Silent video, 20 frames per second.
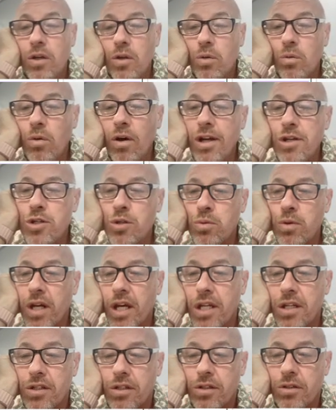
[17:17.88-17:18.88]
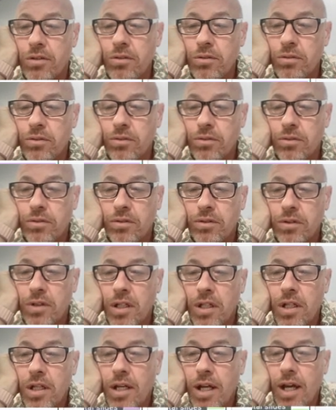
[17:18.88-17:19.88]
Watch what I do.
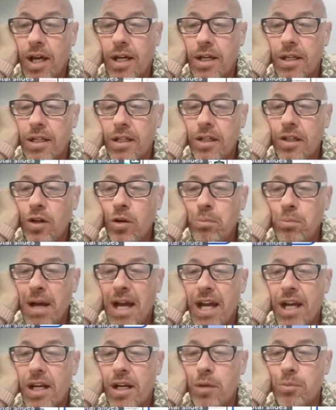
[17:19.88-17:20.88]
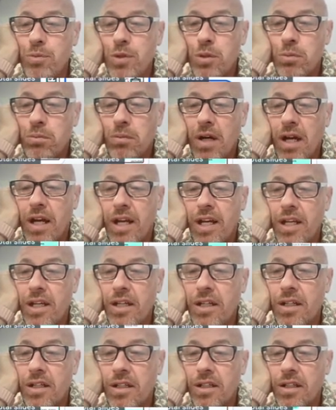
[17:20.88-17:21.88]
I'm going to go back up to my
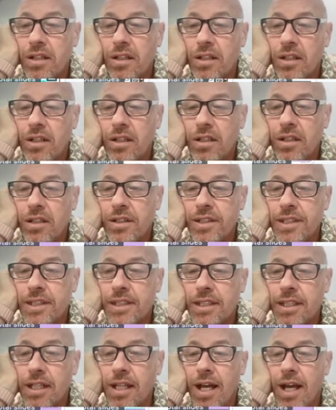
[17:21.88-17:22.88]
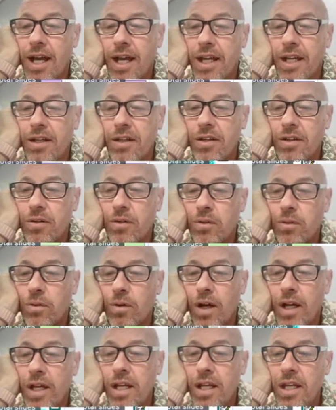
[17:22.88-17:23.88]
slide
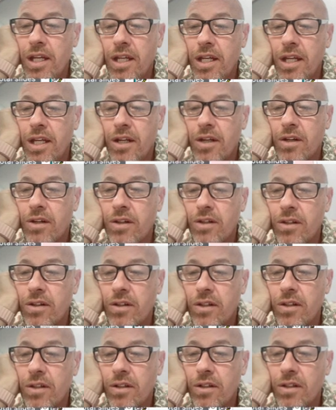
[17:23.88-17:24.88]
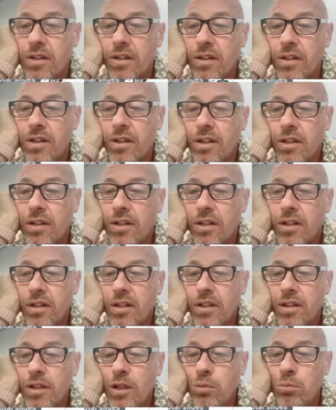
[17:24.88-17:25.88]
right here,
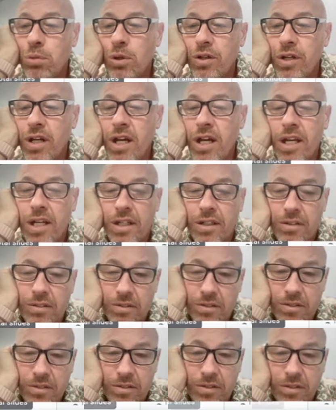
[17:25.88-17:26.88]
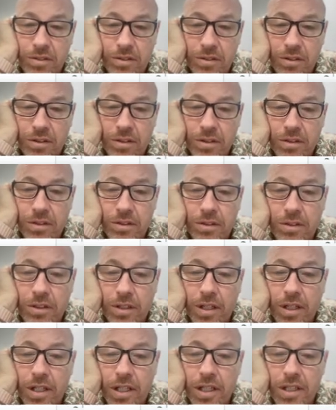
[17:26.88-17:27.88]
number 9.
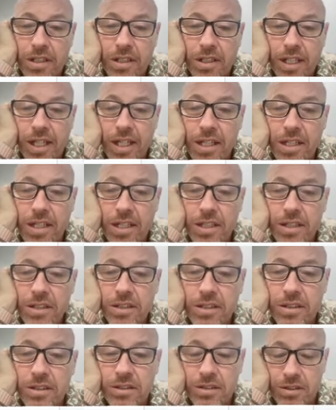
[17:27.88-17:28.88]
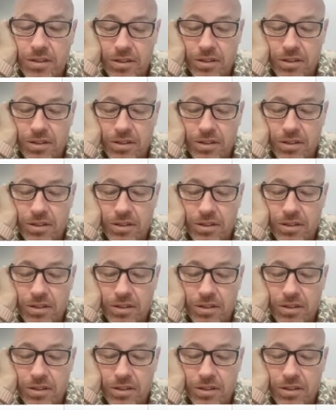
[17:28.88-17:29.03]
I'm going to take this,